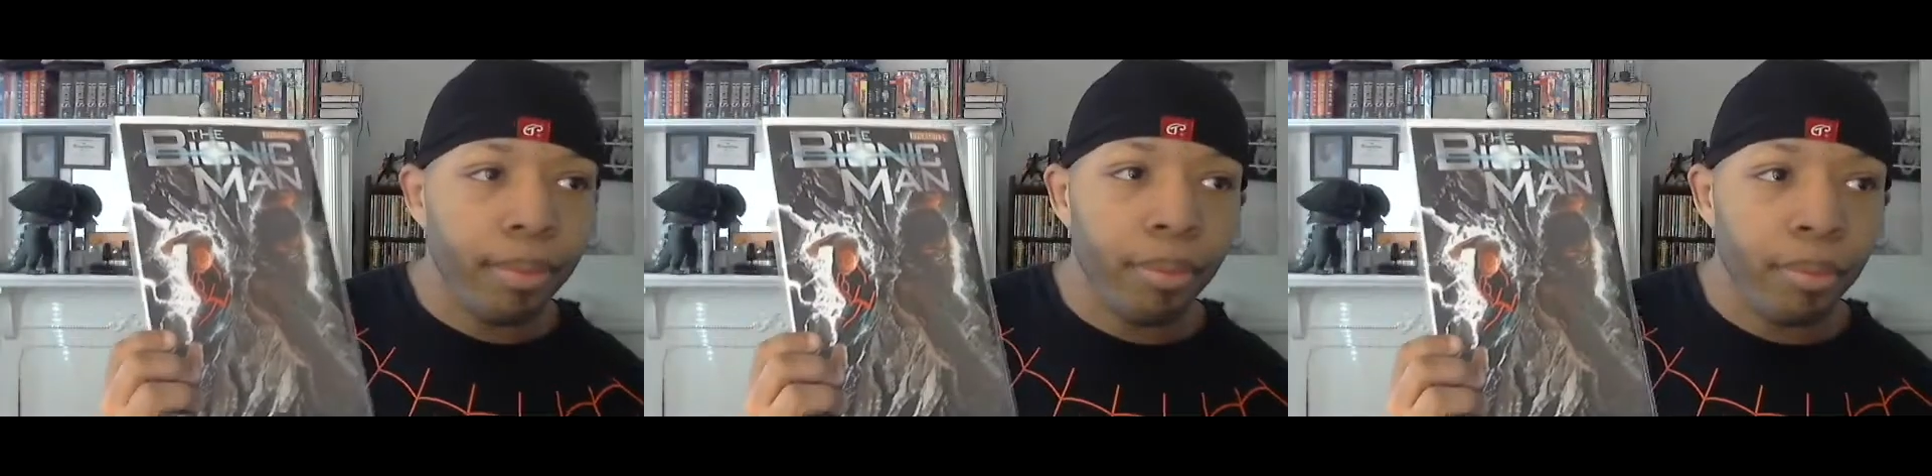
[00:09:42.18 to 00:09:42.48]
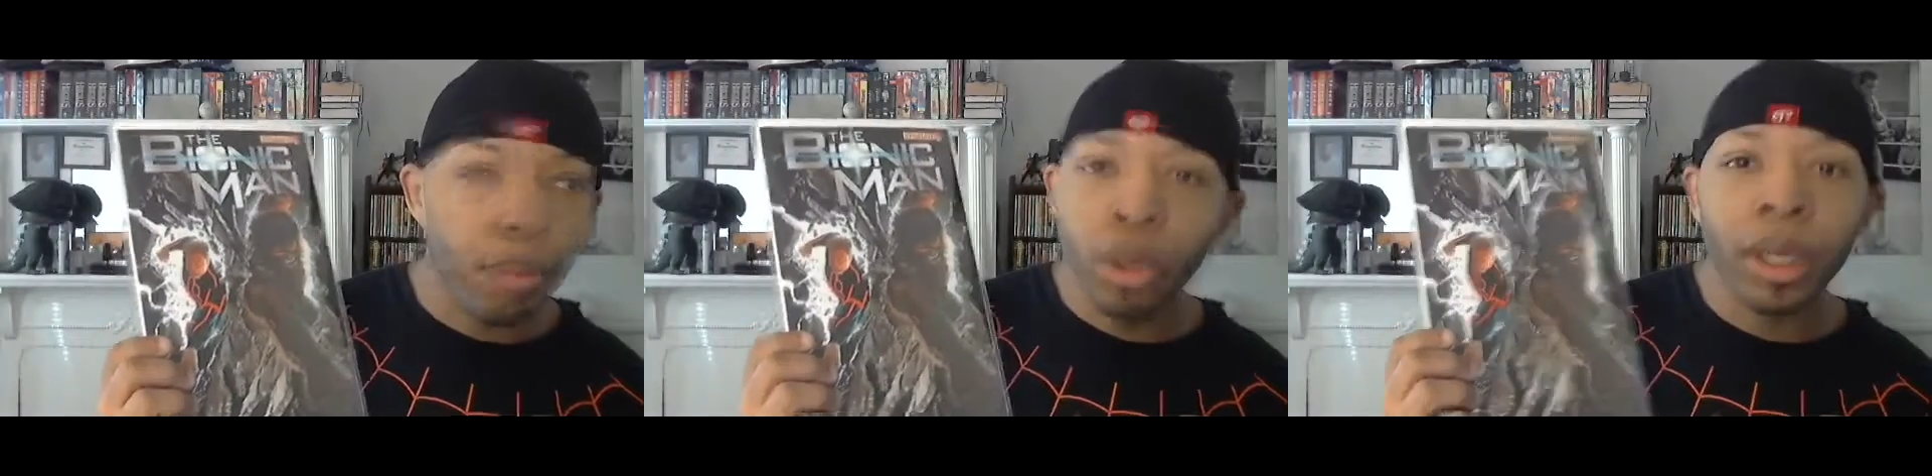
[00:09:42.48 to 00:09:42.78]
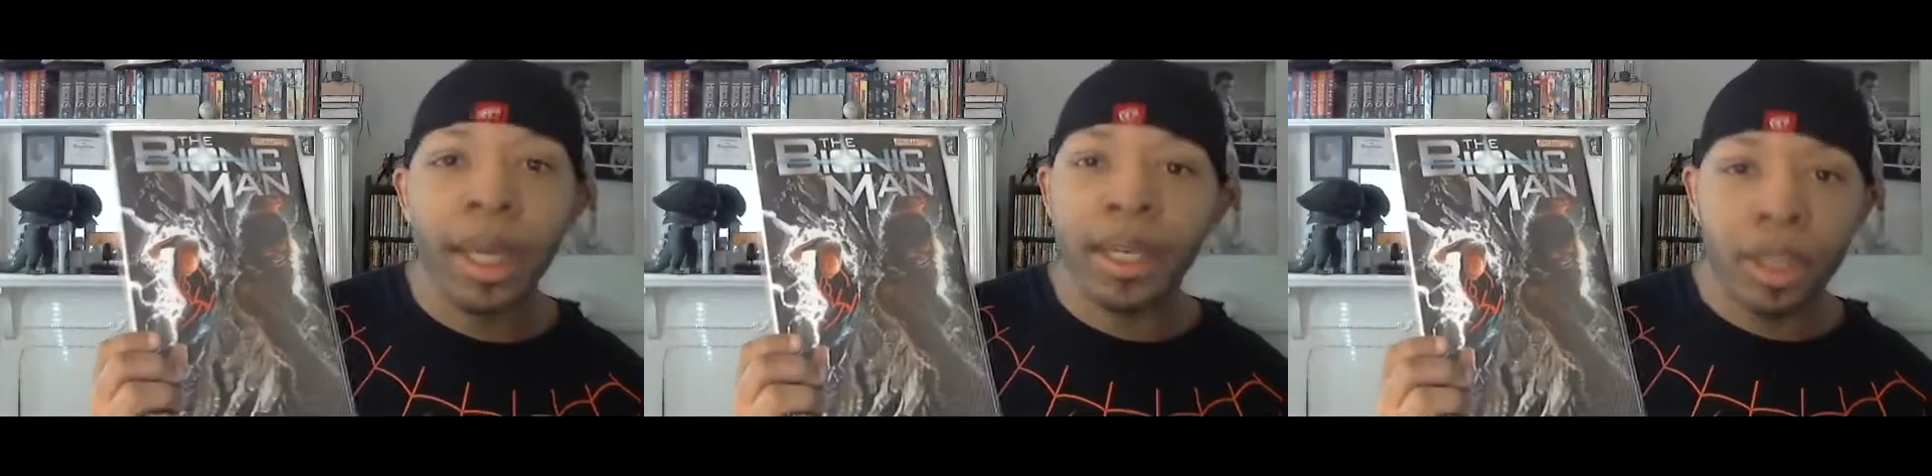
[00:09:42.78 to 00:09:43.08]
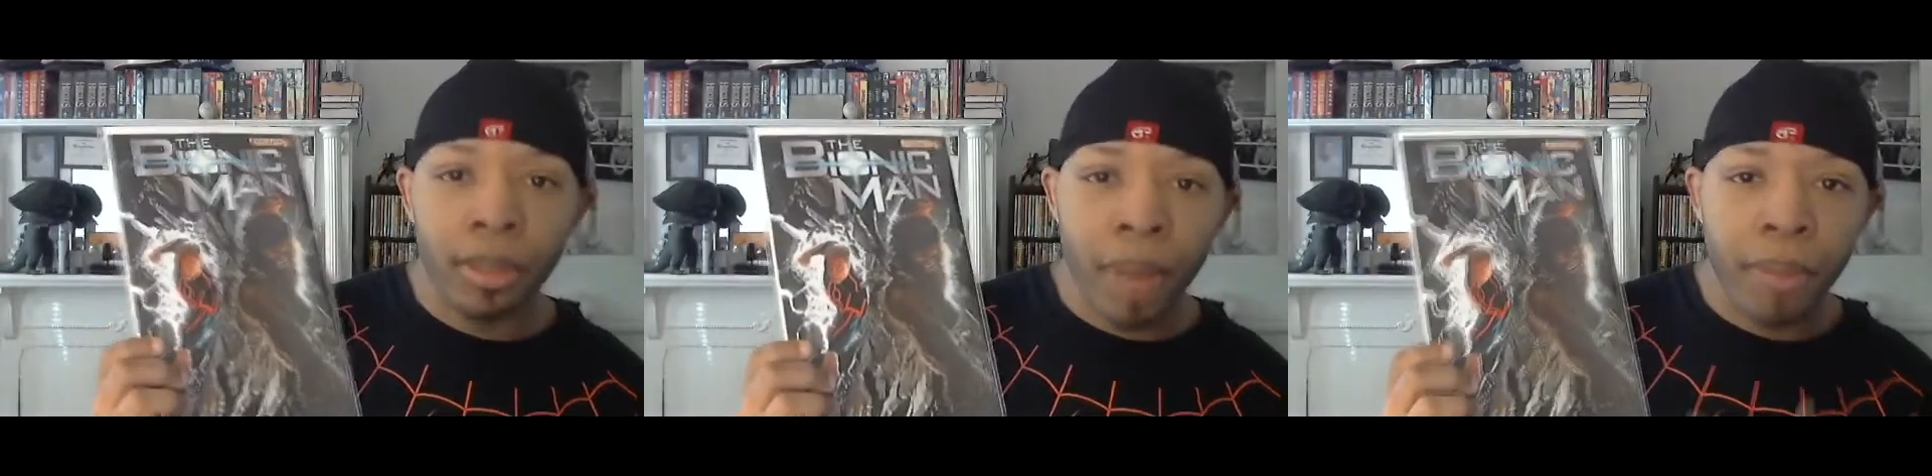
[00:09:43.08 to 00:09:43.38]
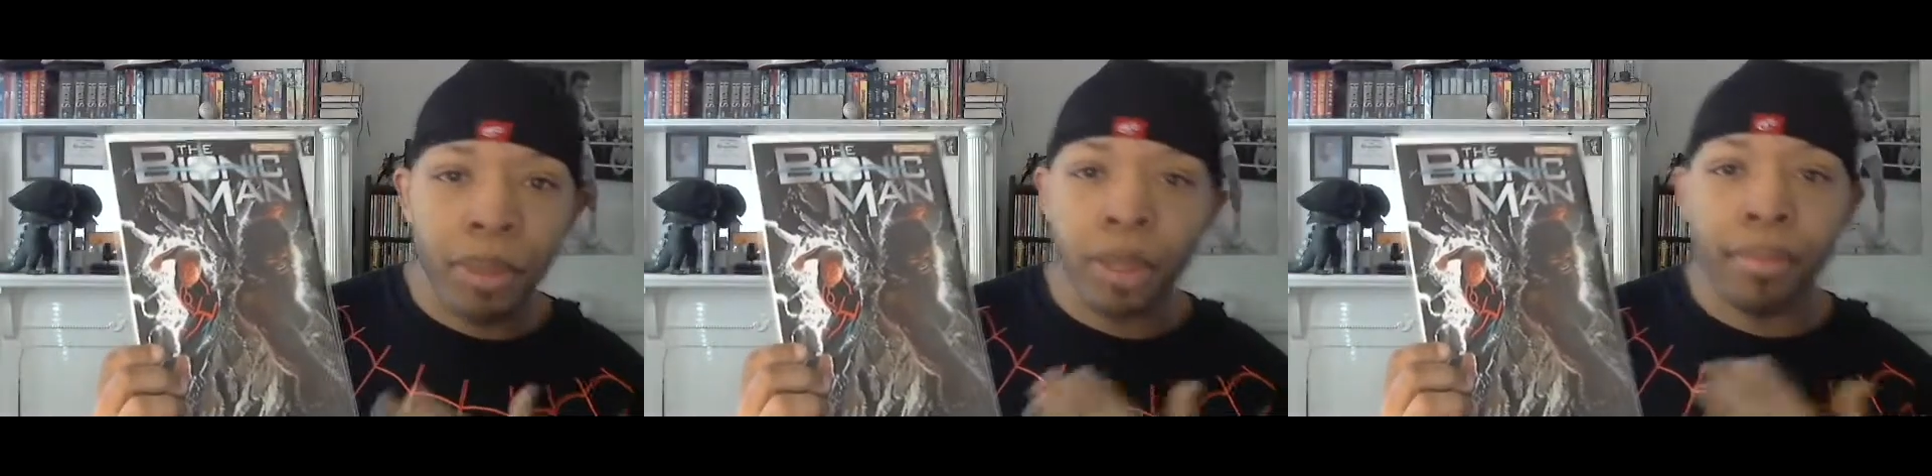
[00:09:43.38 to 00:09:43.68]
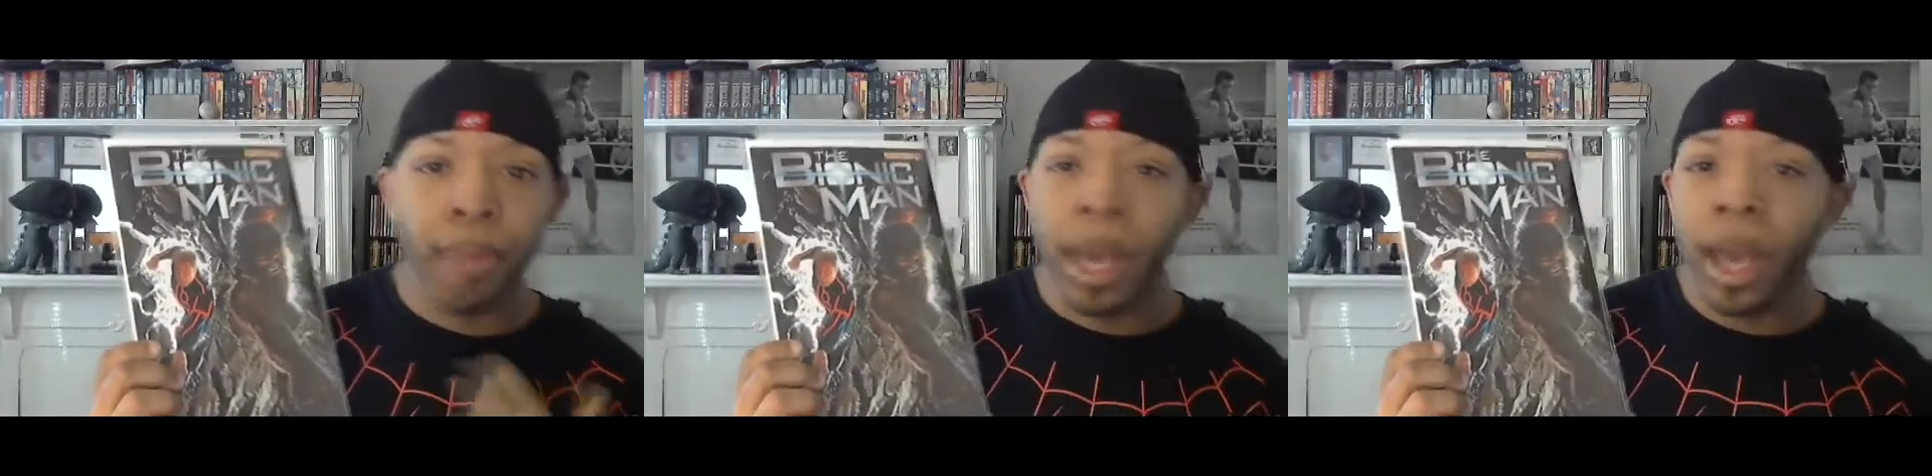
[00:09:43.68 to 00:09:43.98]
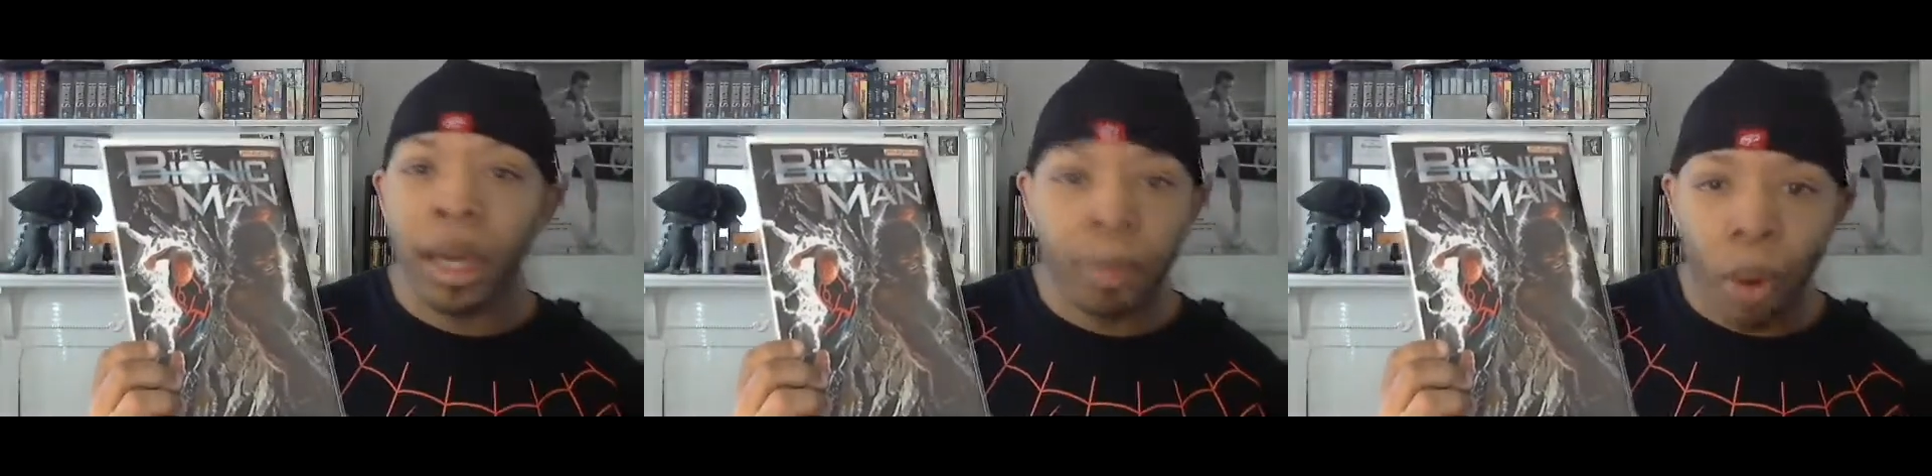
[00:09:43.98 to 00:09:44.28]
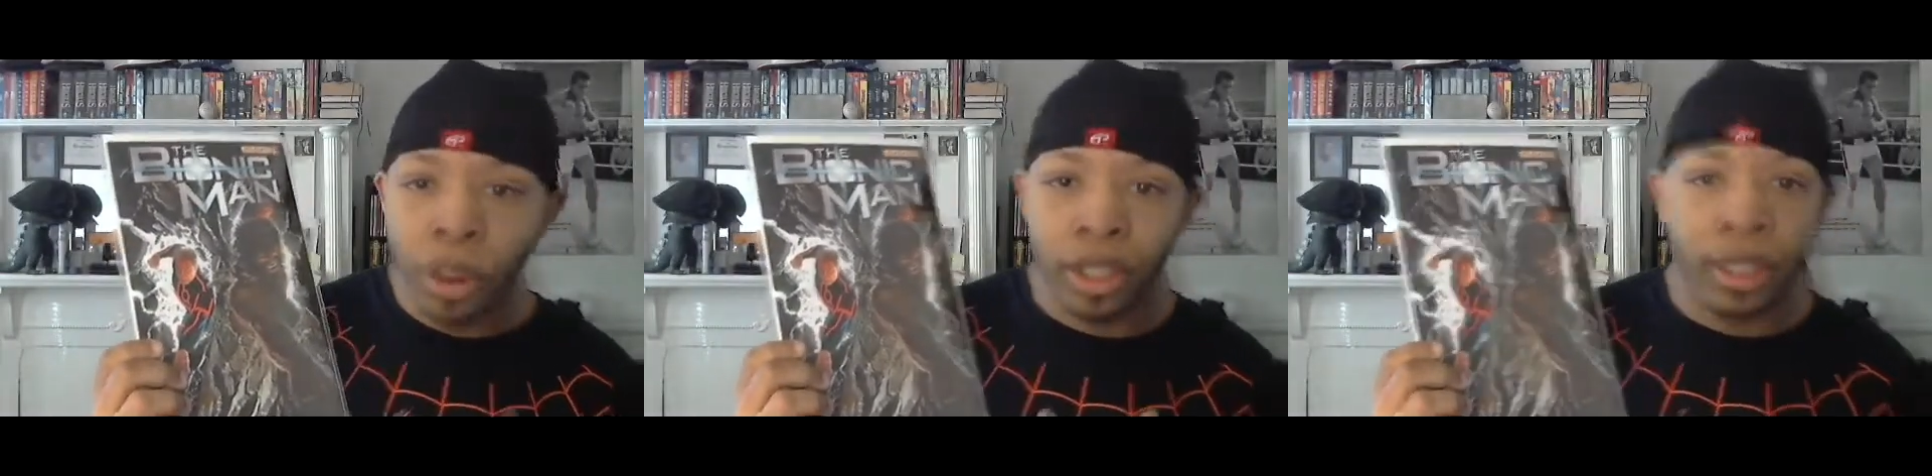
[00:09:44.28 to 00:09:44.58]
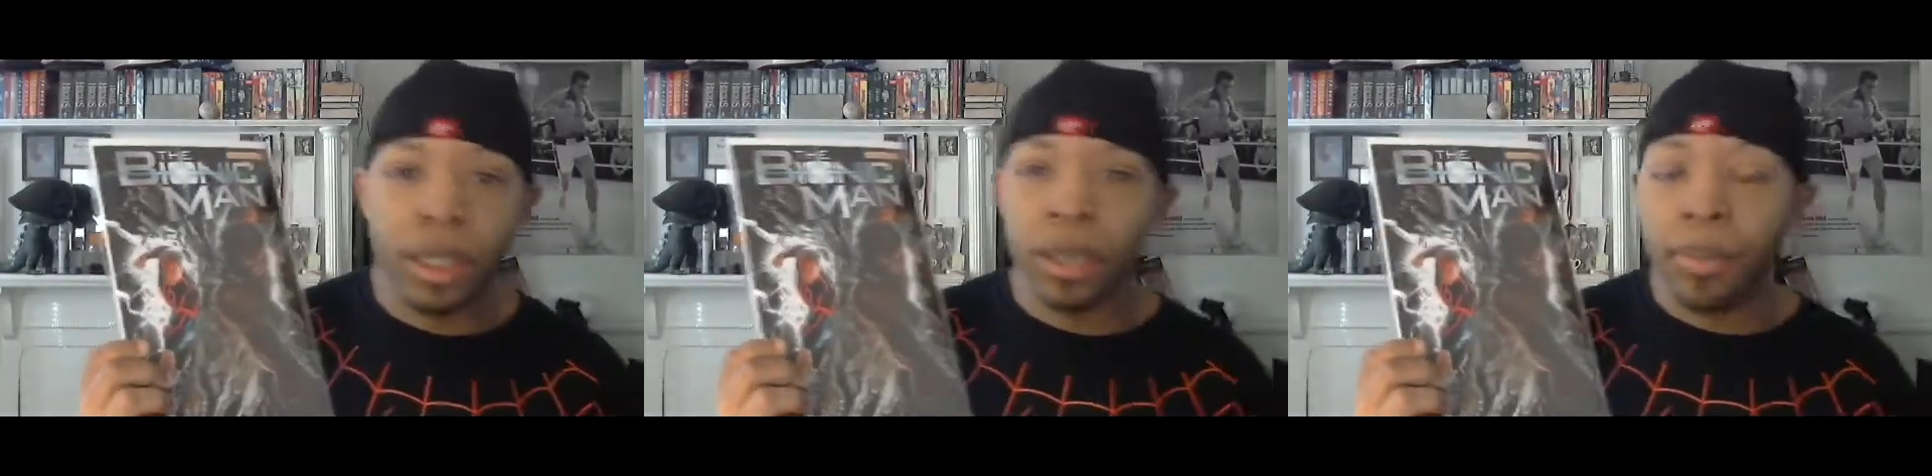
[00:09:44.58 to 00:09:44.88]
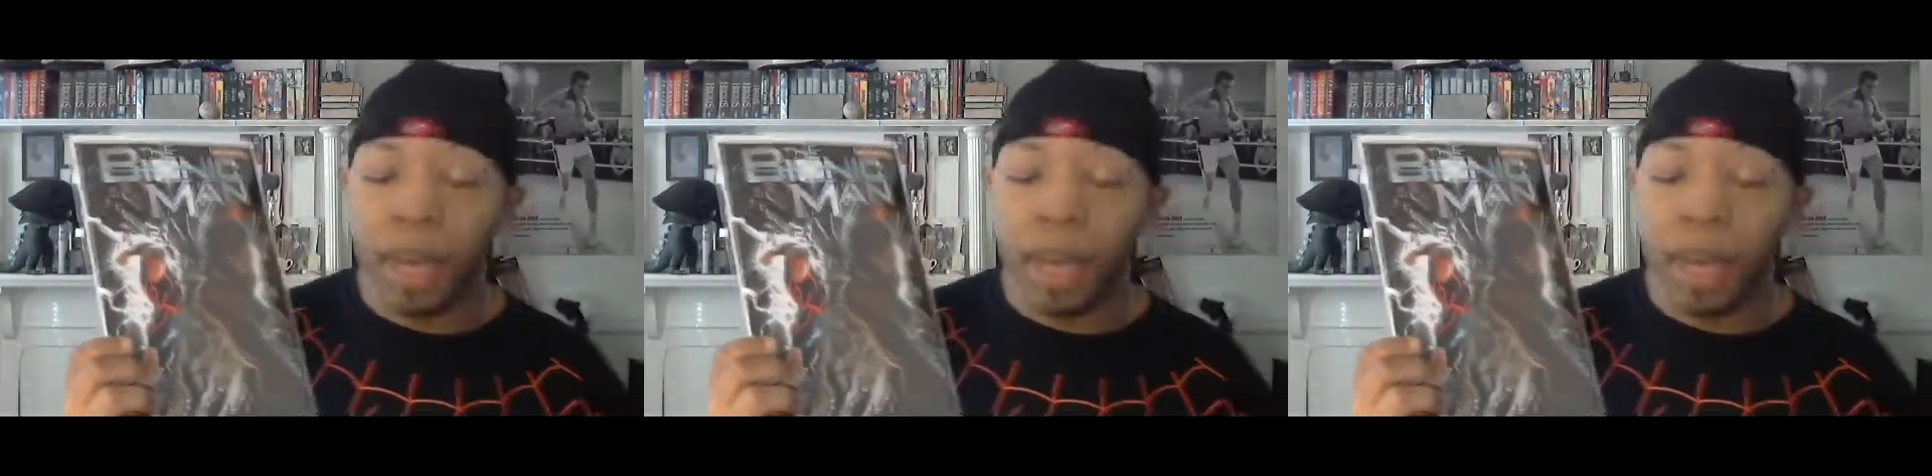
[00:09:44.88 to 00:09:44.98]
mutilated them by putting biotic parts in them,